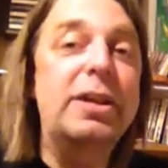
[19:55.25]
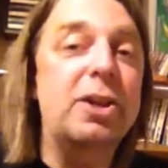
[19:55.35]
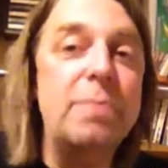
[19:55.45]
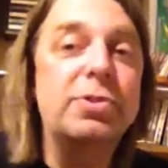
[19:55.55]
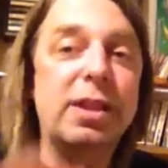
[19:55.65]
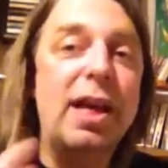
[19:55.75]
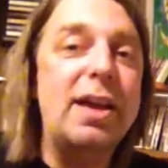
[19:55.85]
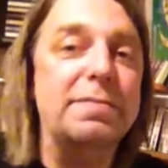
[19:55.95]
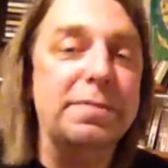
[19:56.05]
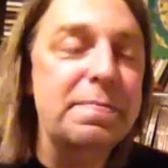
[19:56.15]
comes
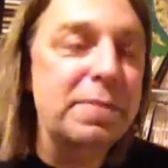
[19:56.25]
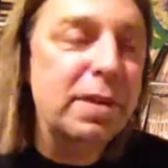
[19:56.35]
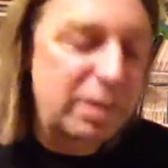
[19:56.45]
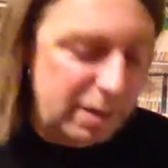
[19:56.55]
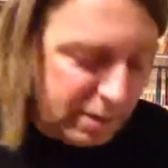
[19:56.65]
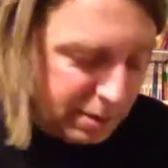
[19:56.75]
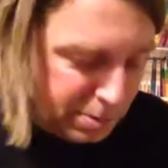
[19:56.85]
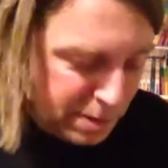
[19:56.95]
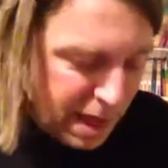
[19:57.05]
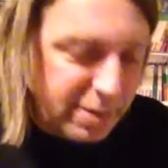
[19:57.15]
alive
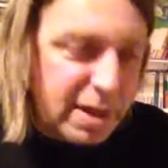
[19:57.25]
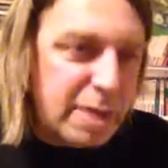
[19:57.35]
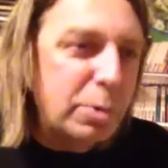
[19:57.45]
into that game.